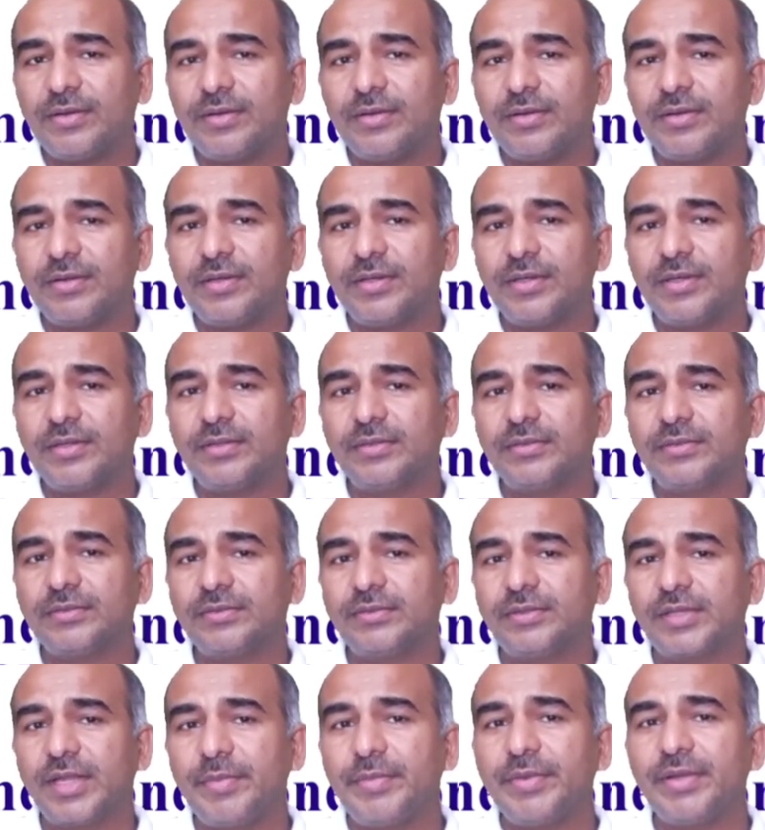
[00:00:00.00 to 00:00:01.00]

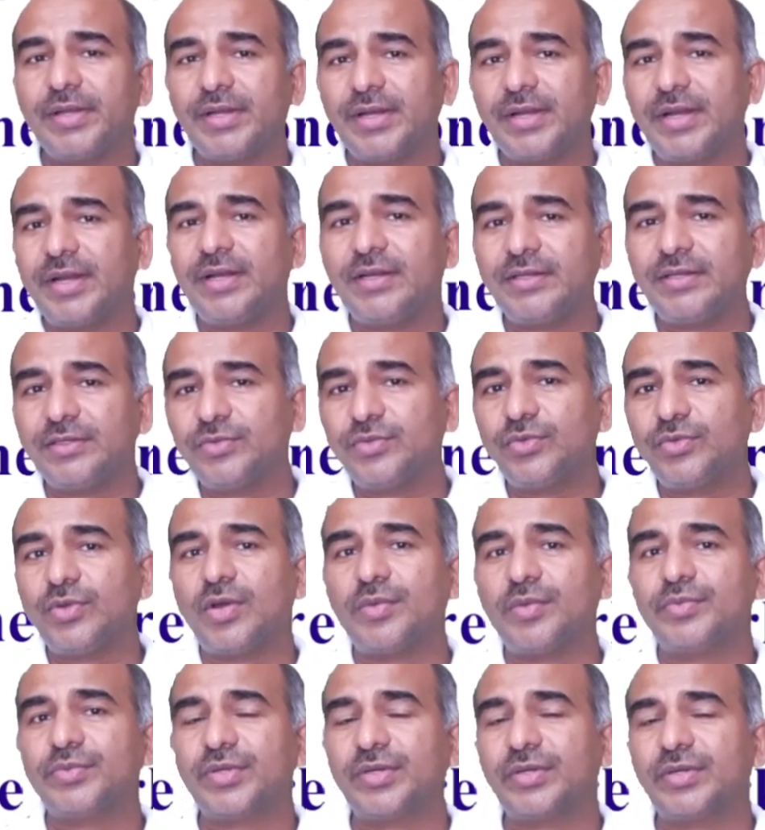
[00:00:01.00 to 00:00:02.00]
chemical analysis,
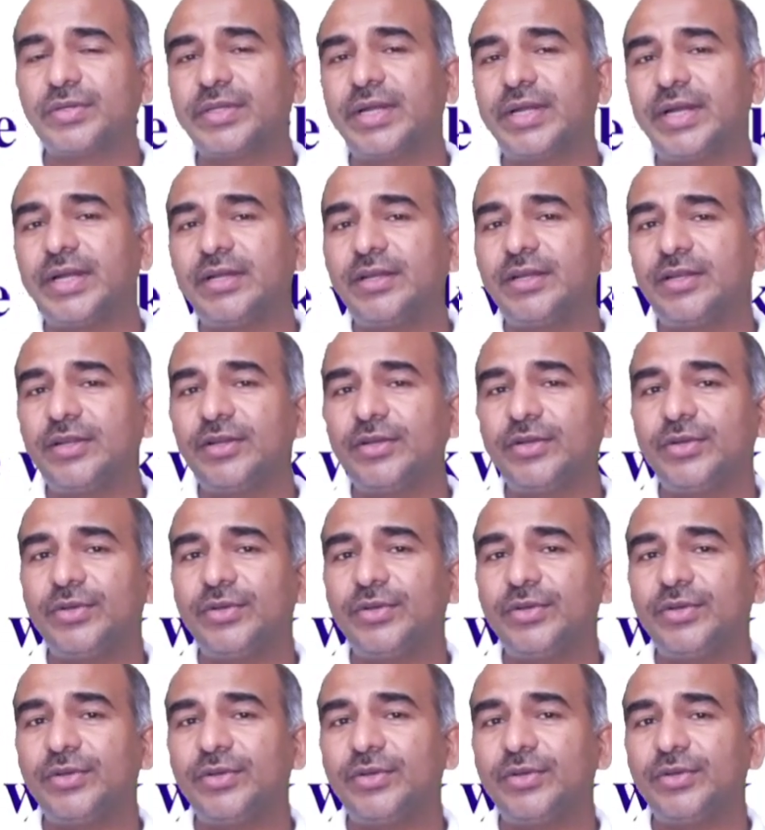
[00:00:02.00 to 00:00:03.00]
we observed that
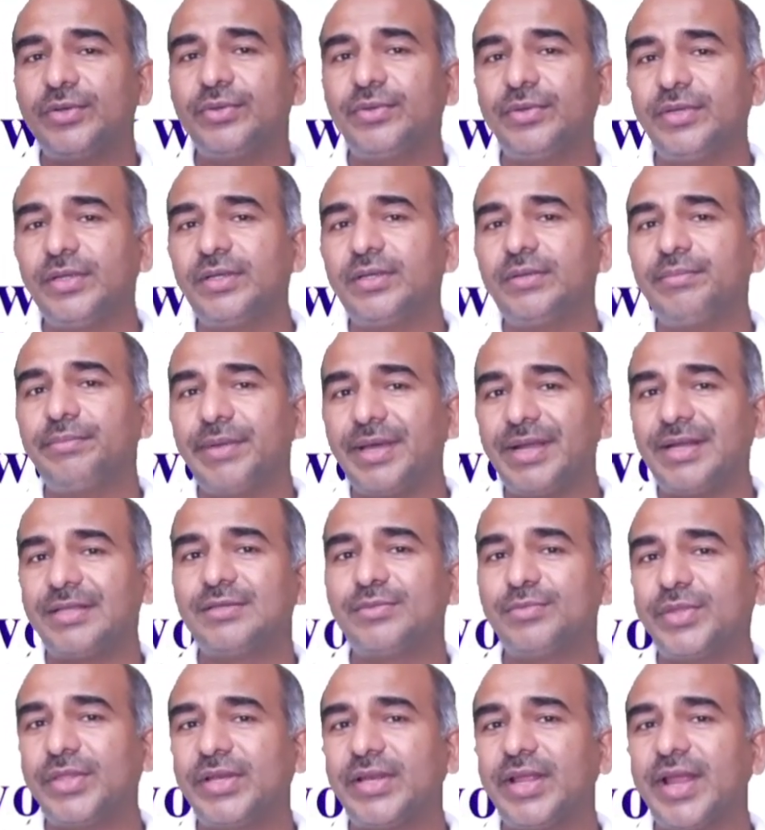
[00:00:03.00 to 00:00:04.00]
during
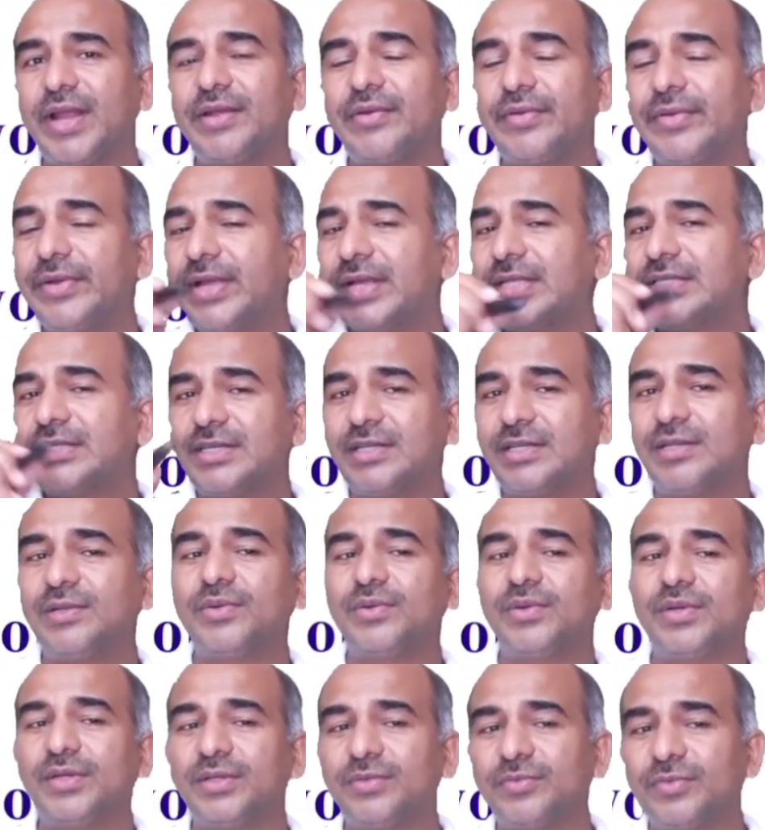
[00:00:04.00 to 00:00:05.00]
parasympathetic activity,
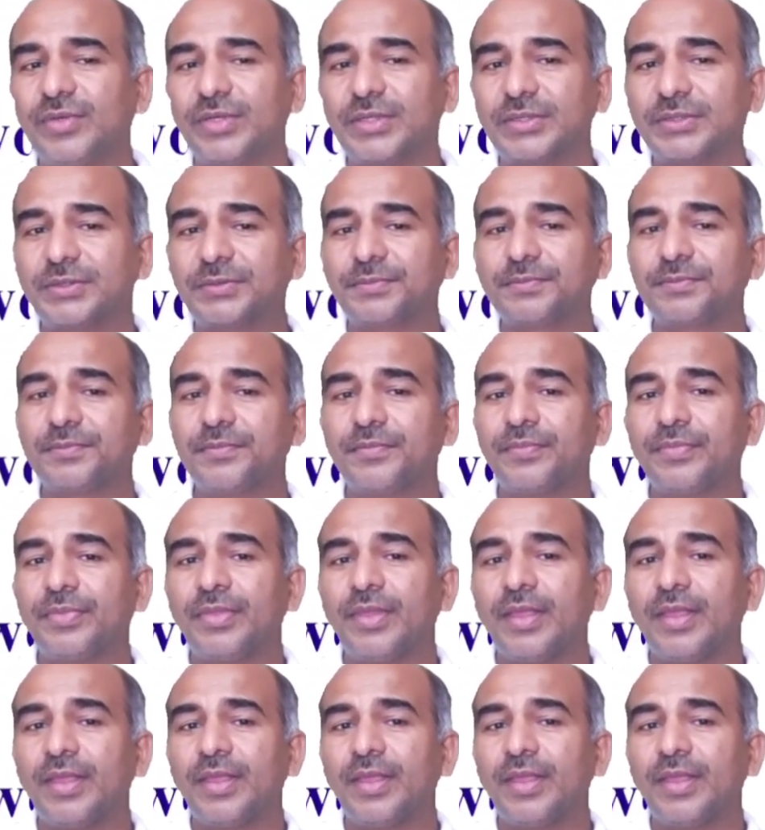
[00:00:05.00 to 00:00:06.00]
acetylcholine works,
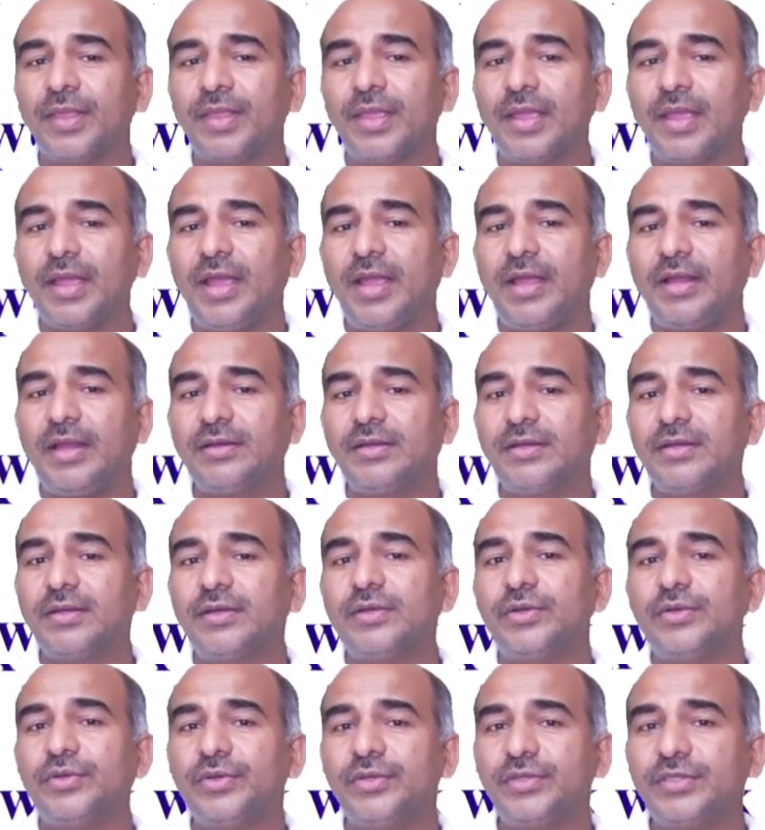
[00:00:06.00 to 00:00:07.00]
and
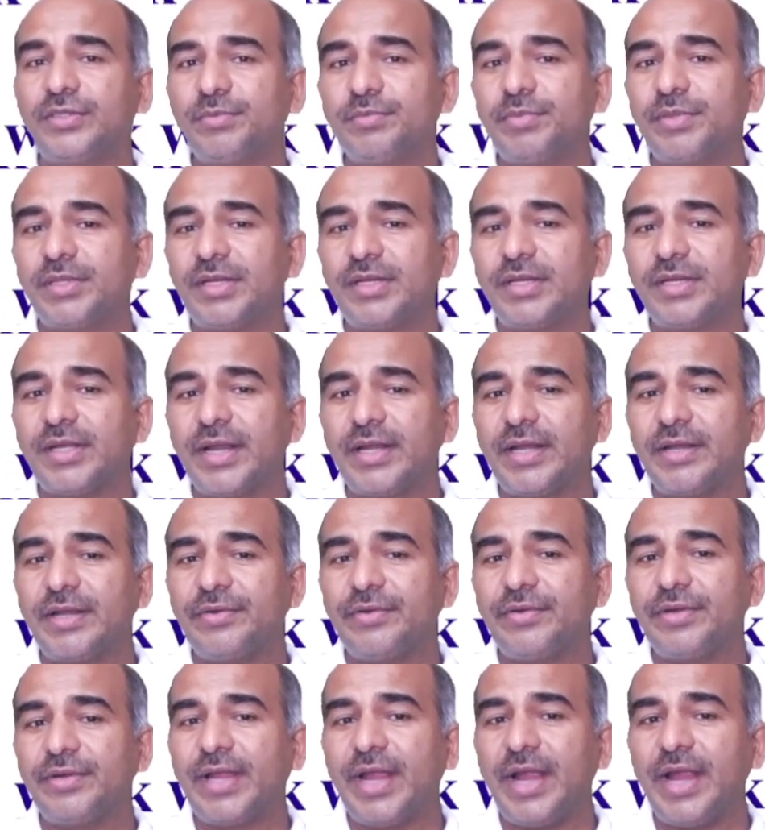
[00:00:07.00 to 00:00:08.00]
during sympathetic
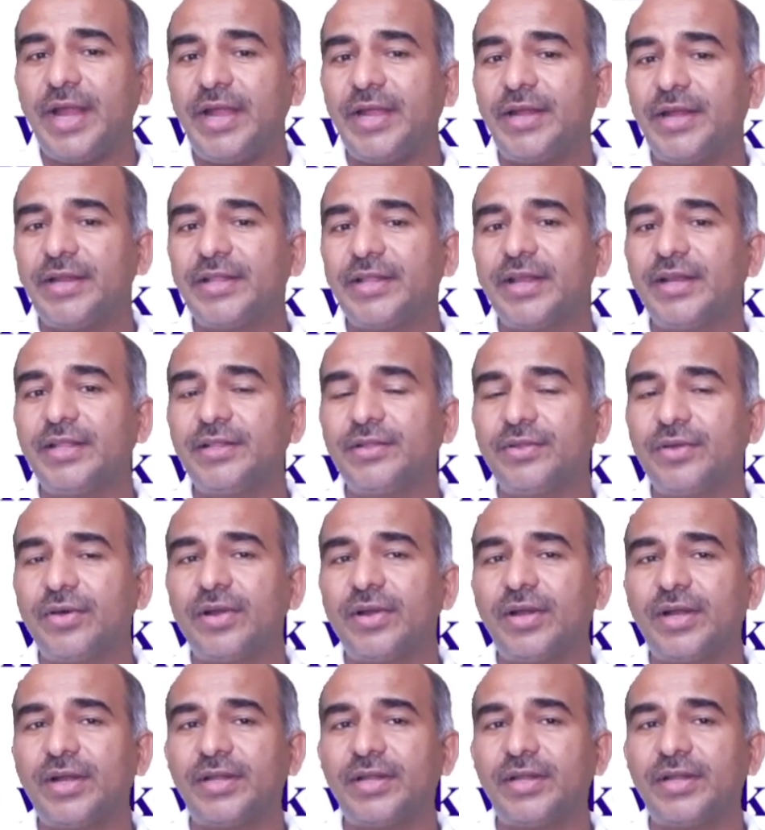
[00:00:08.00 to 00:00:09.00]
activity, adrenaline,
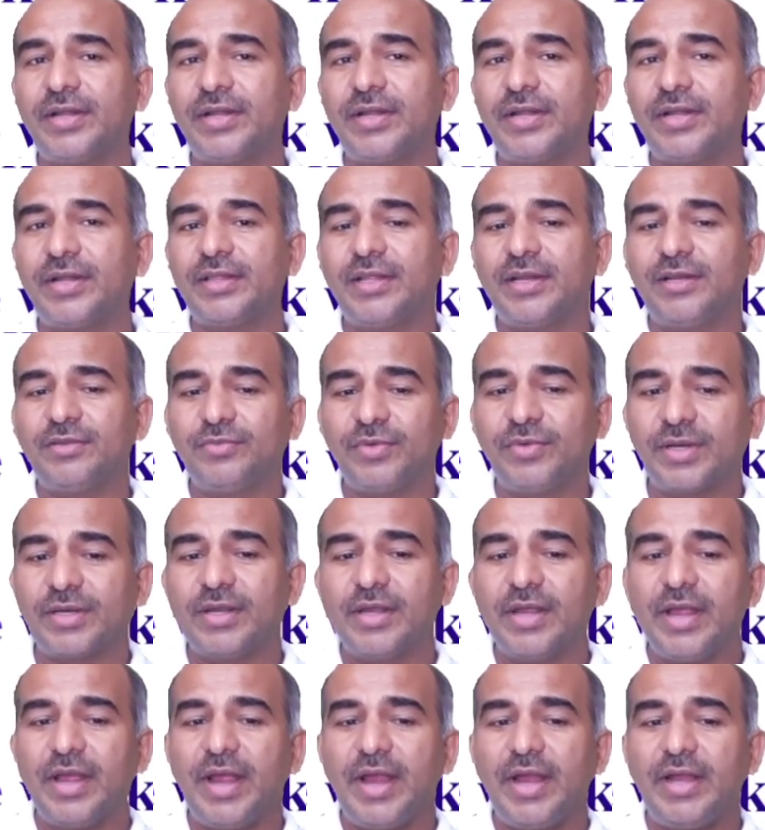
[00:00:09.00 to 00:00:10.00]
noradrenaline work.
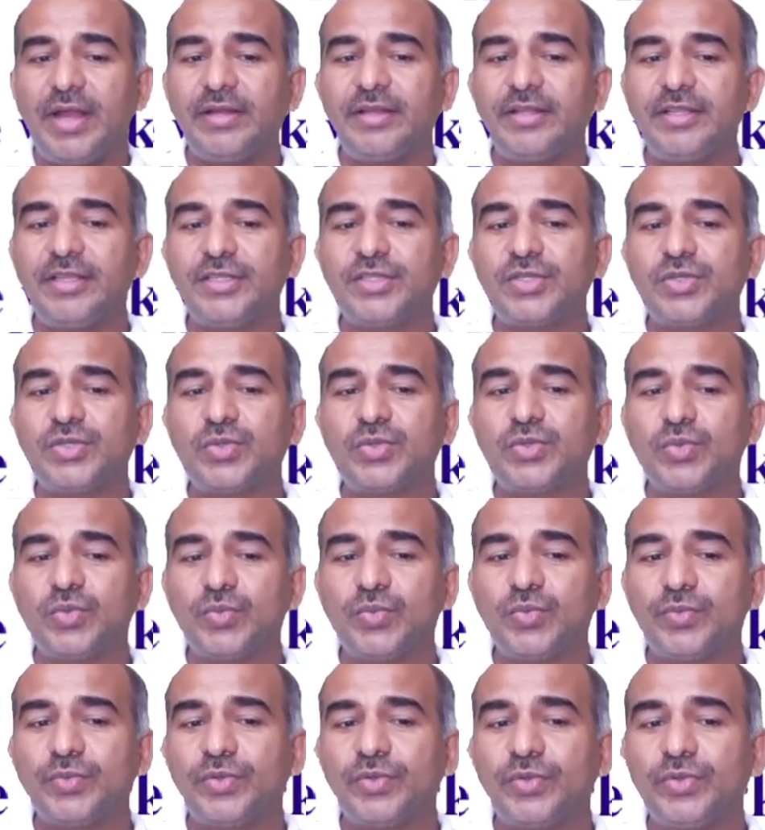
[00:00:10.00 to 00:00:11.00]
And these
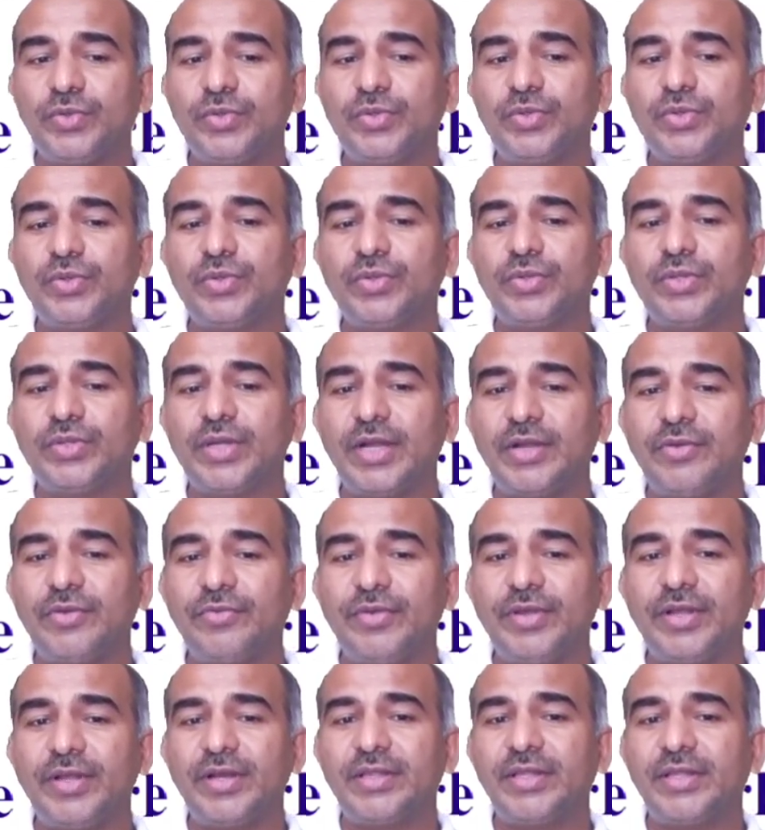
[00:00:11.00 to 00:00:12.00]
two, you know
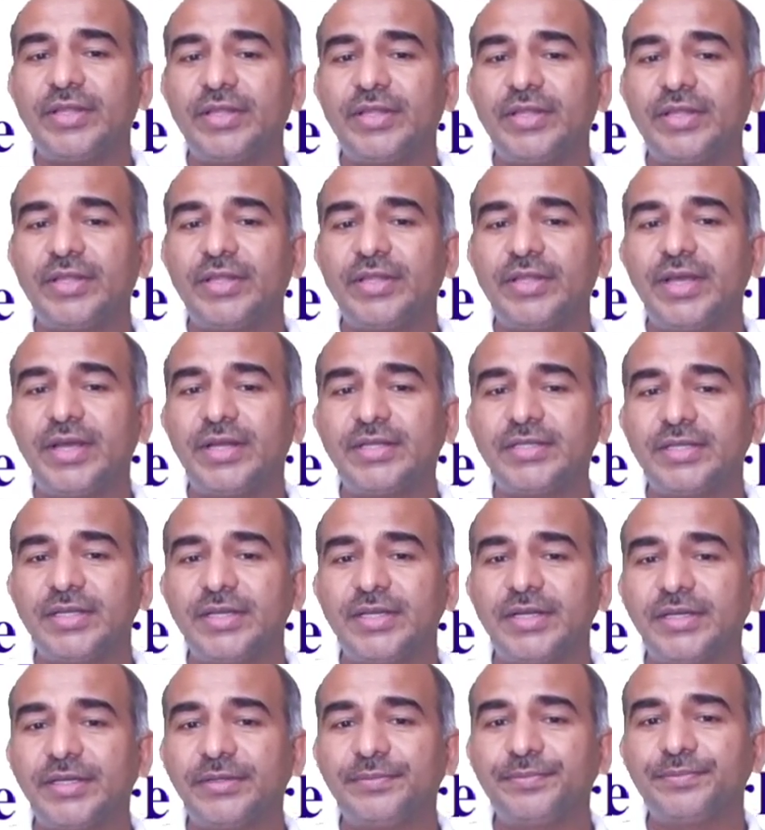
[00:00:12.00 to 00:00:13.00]
that where they are
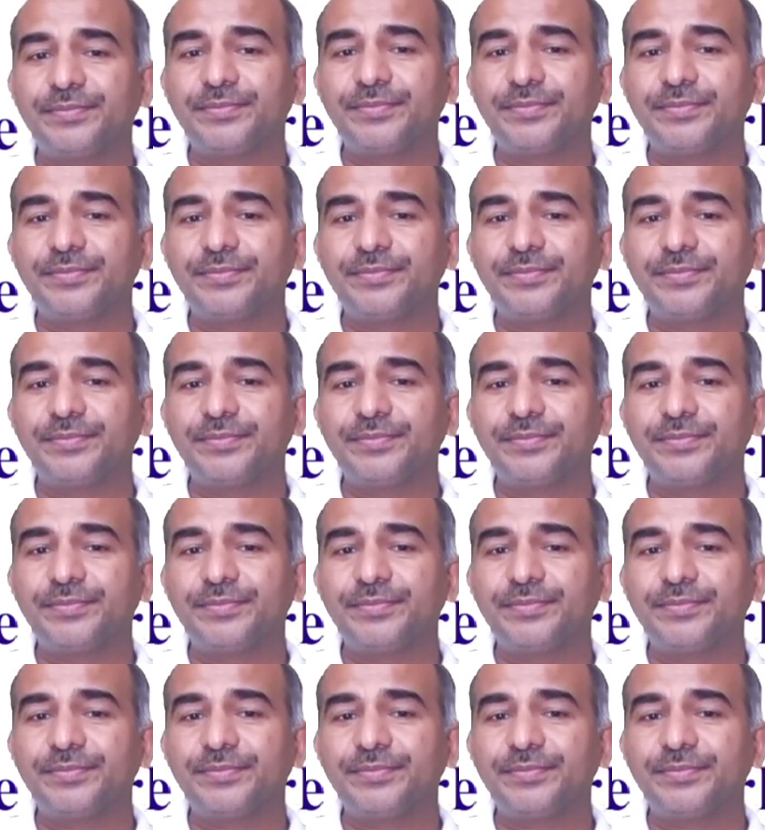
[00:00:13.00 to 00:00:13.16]
secreted?